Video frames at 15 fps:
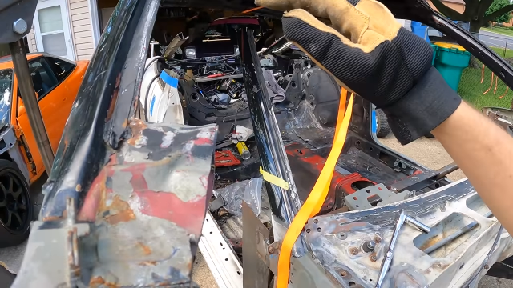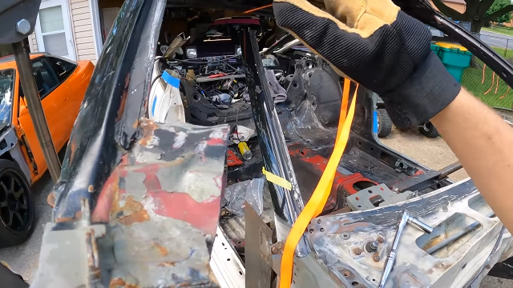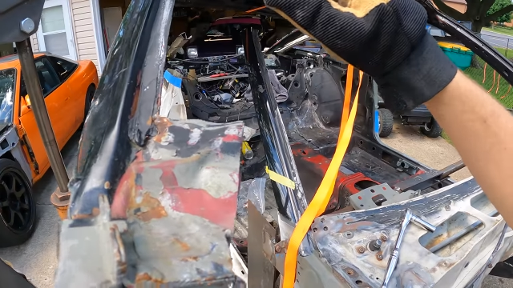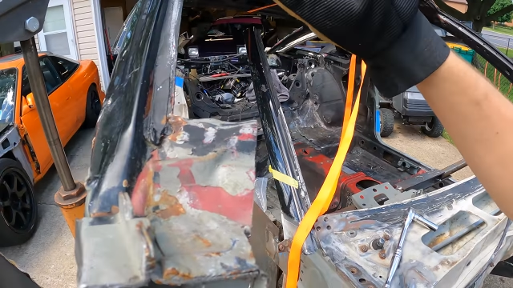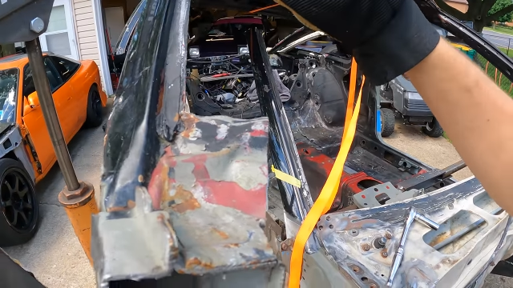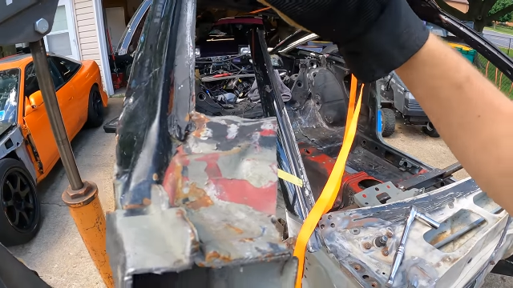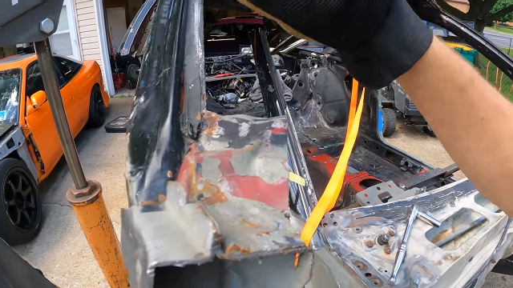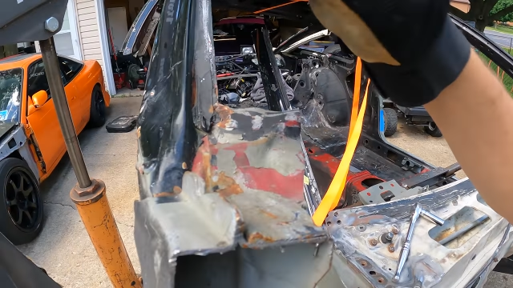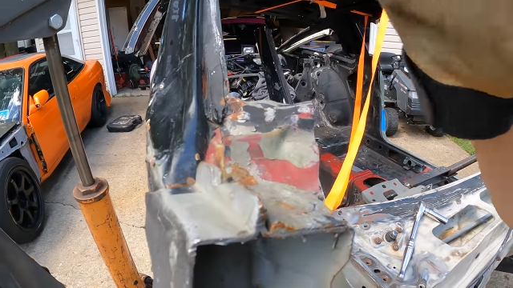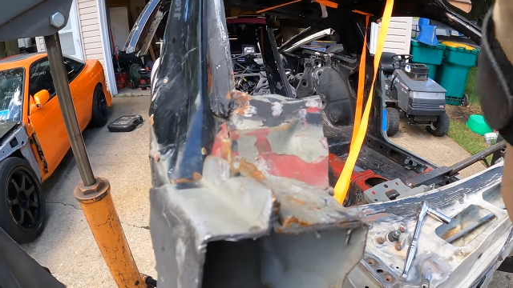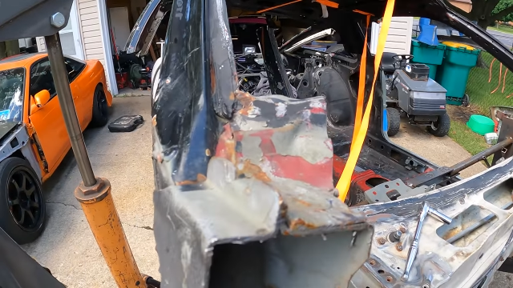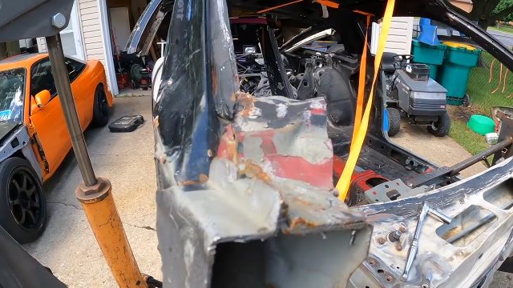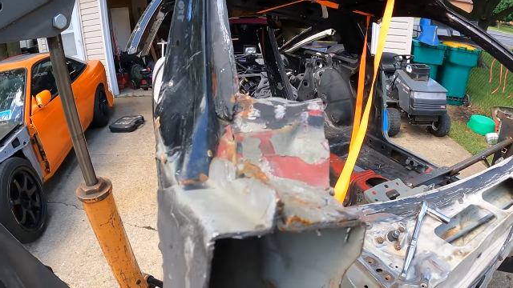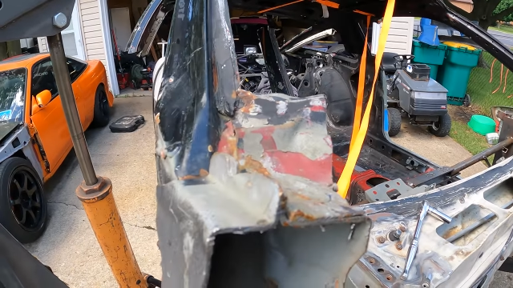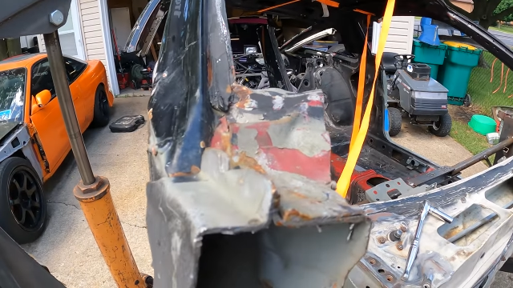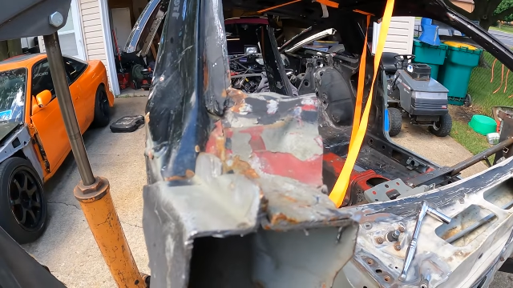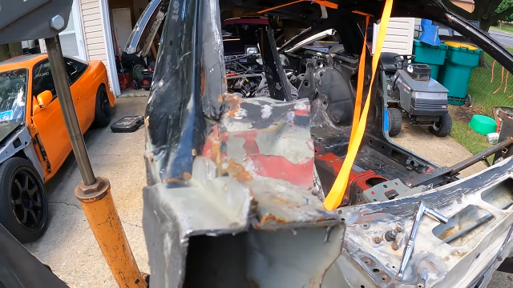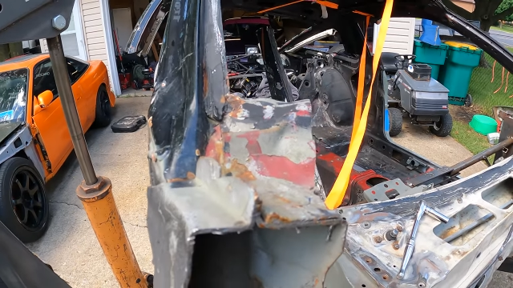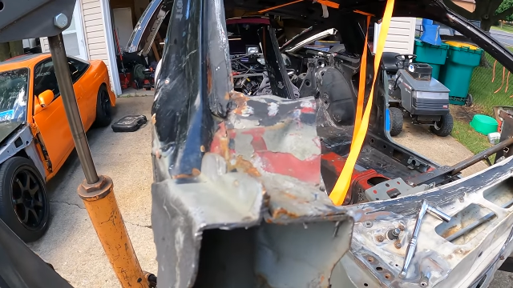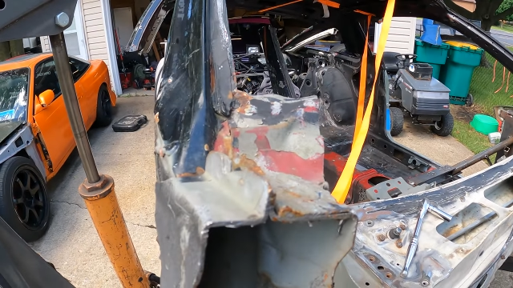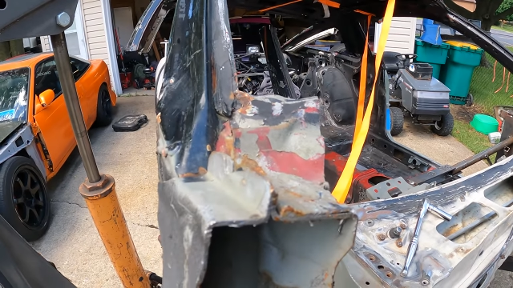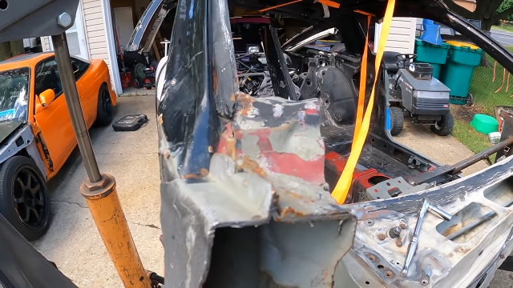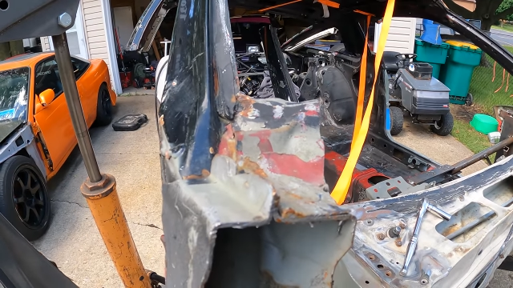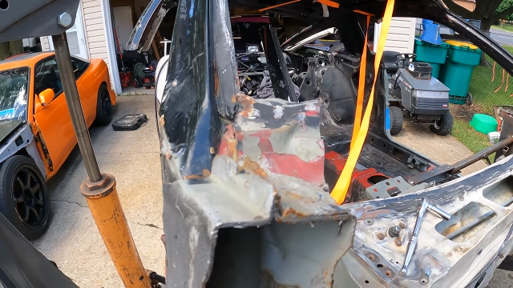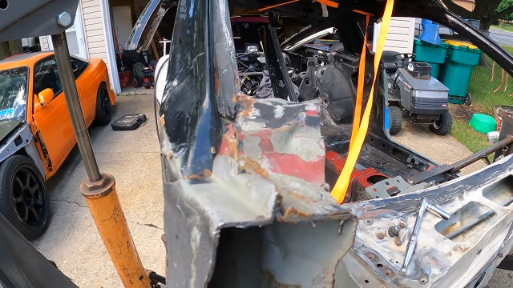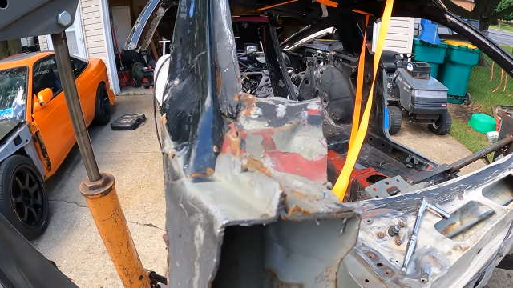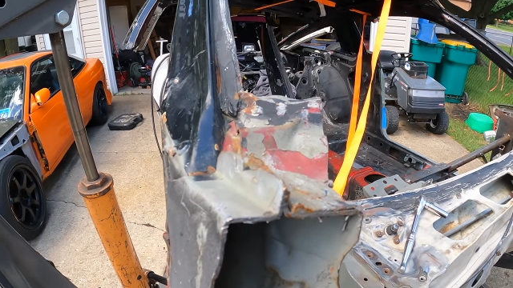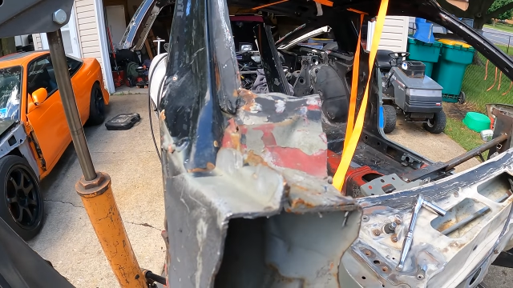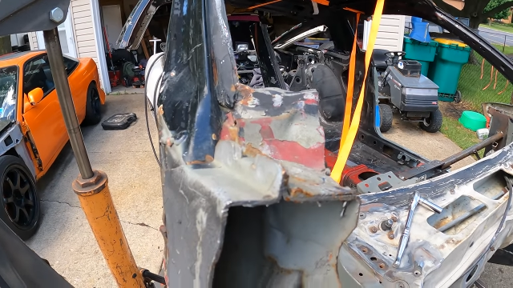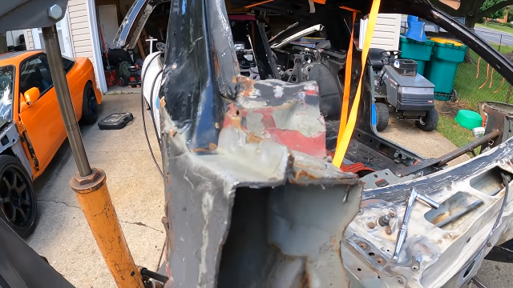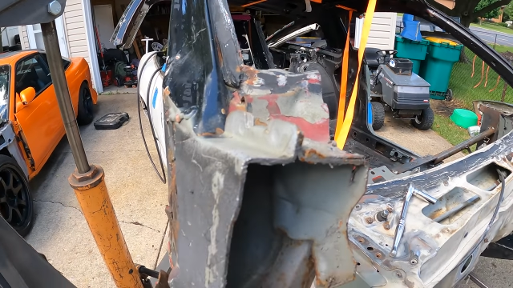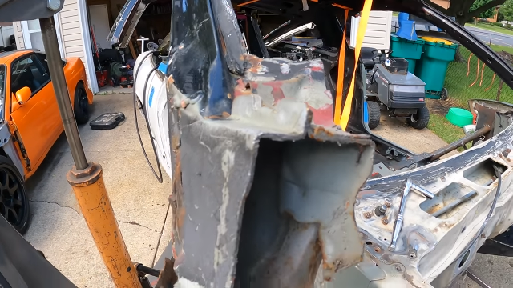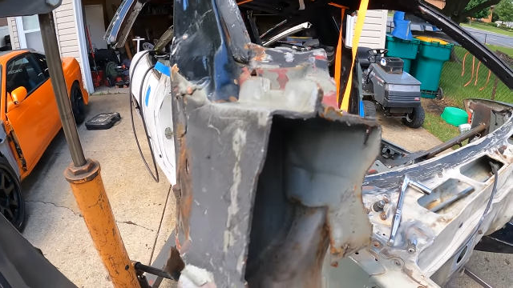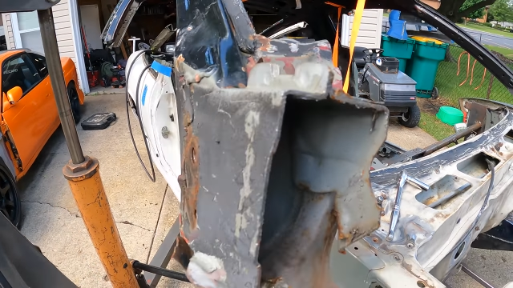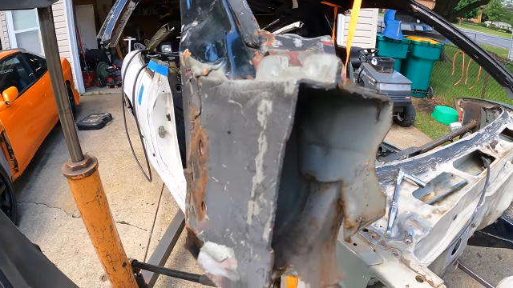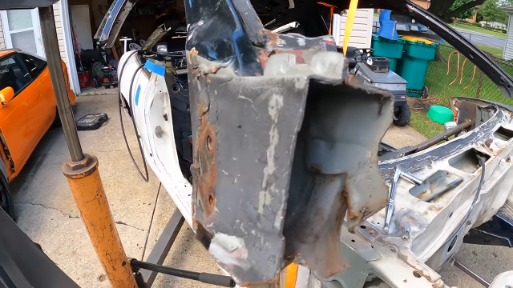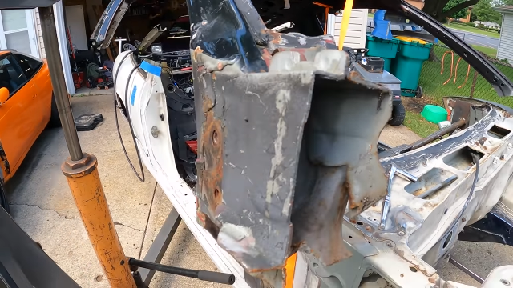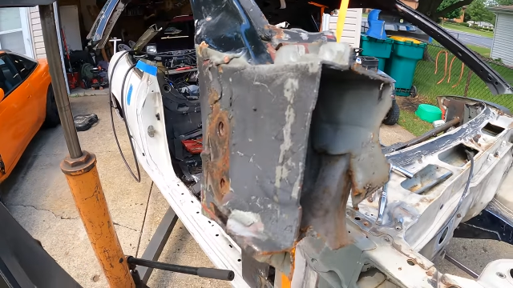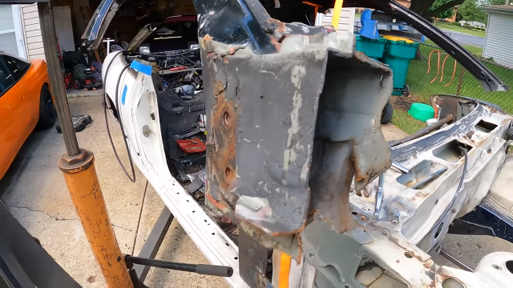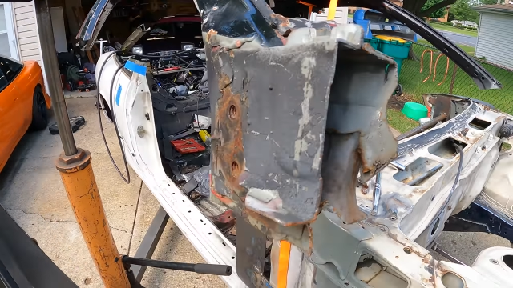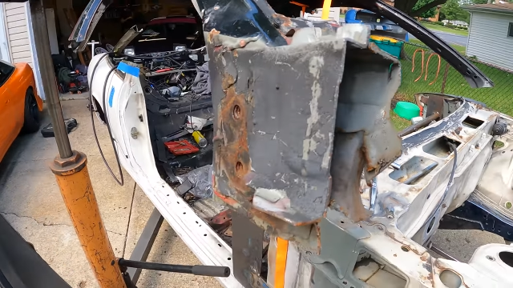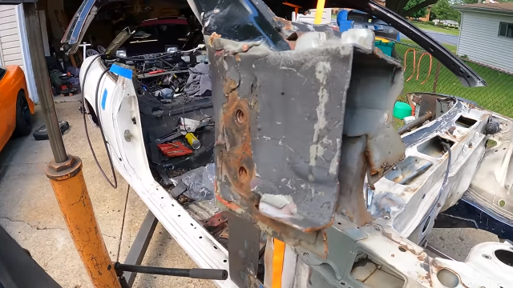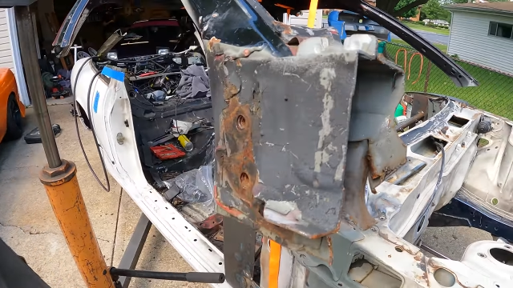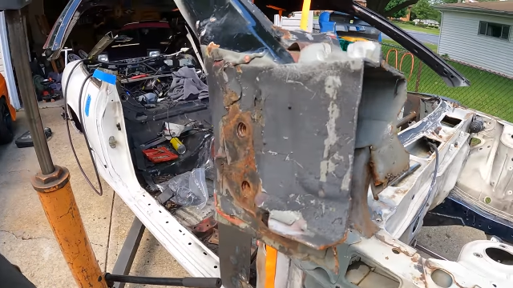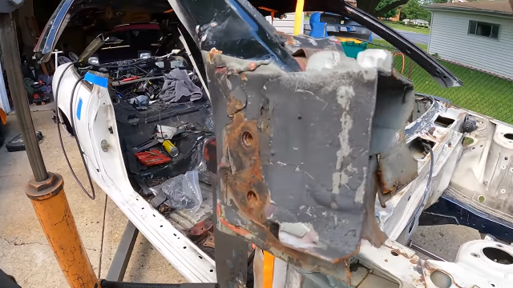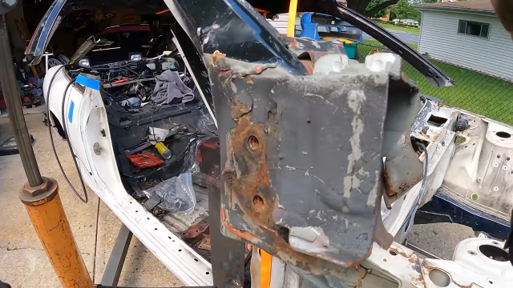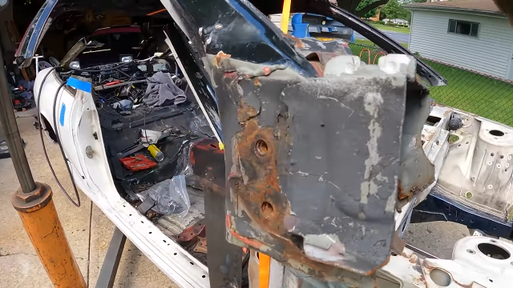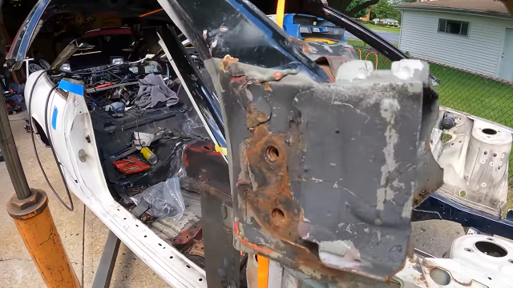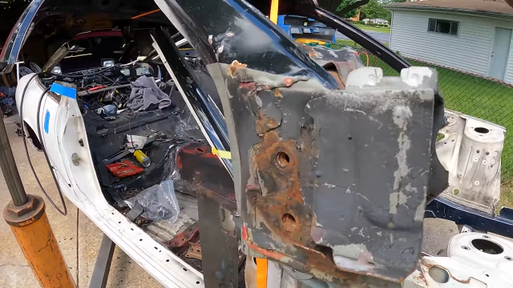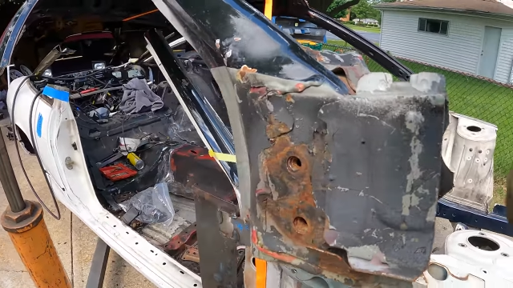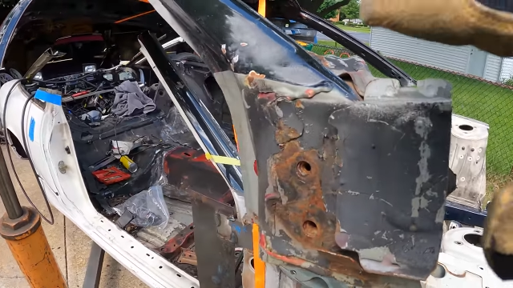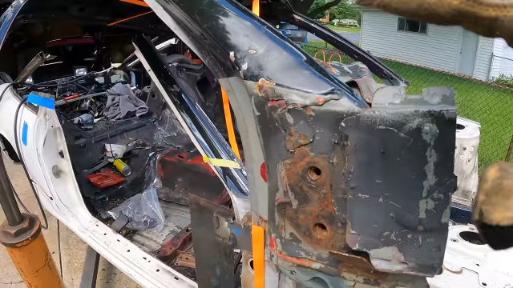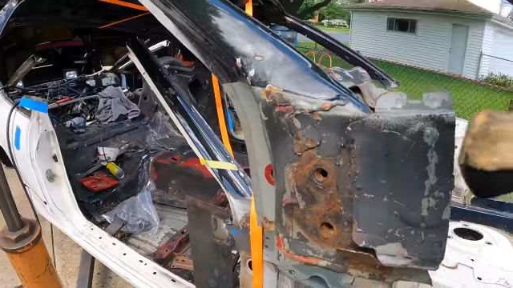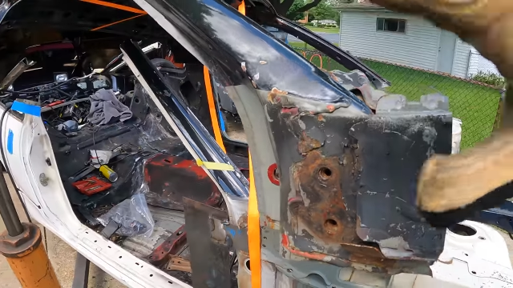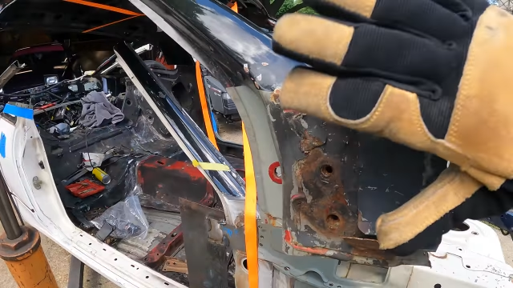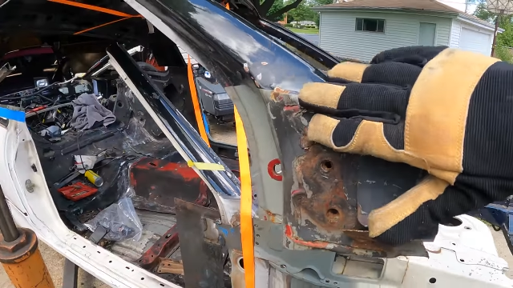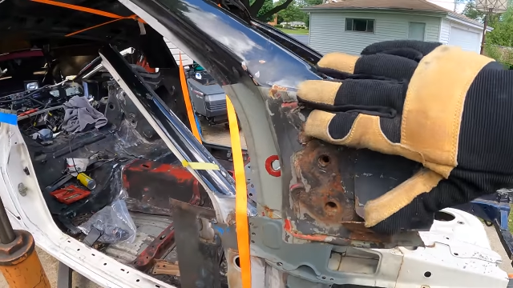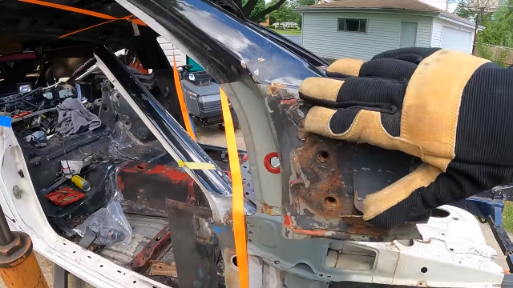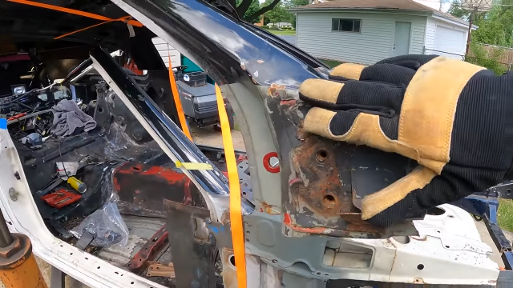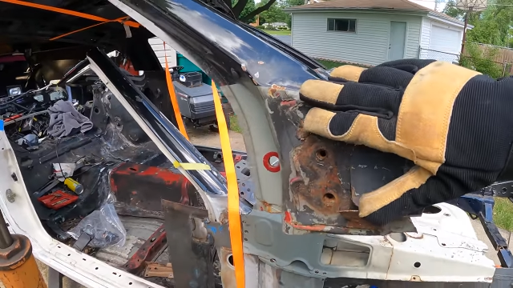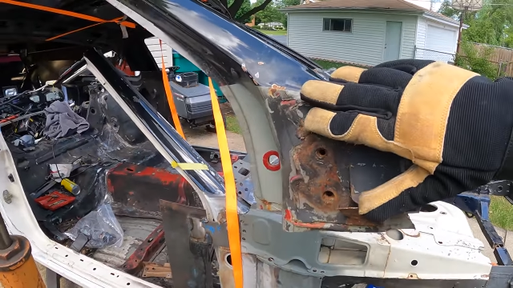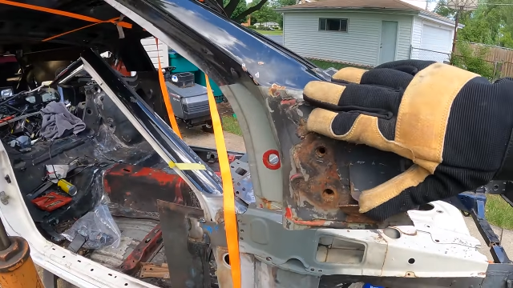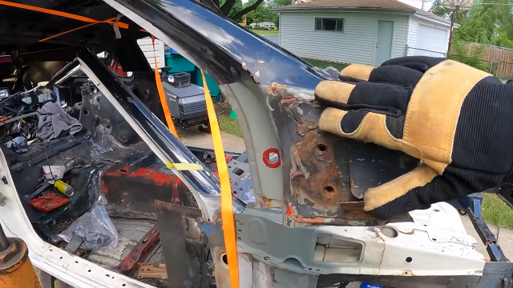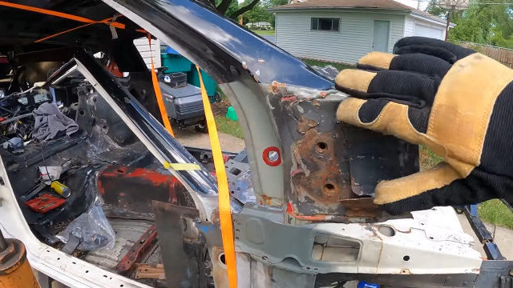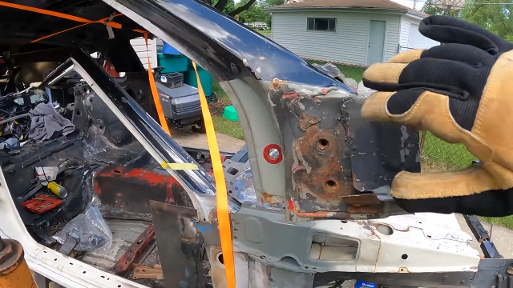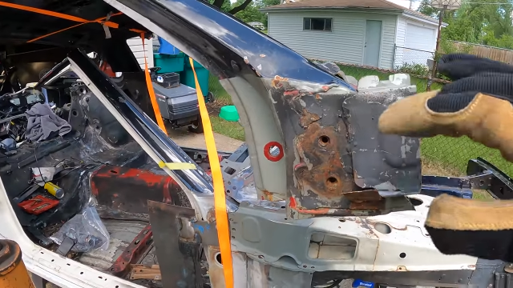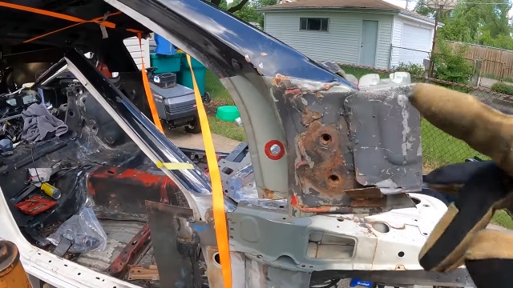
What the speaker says: (no speaker visible)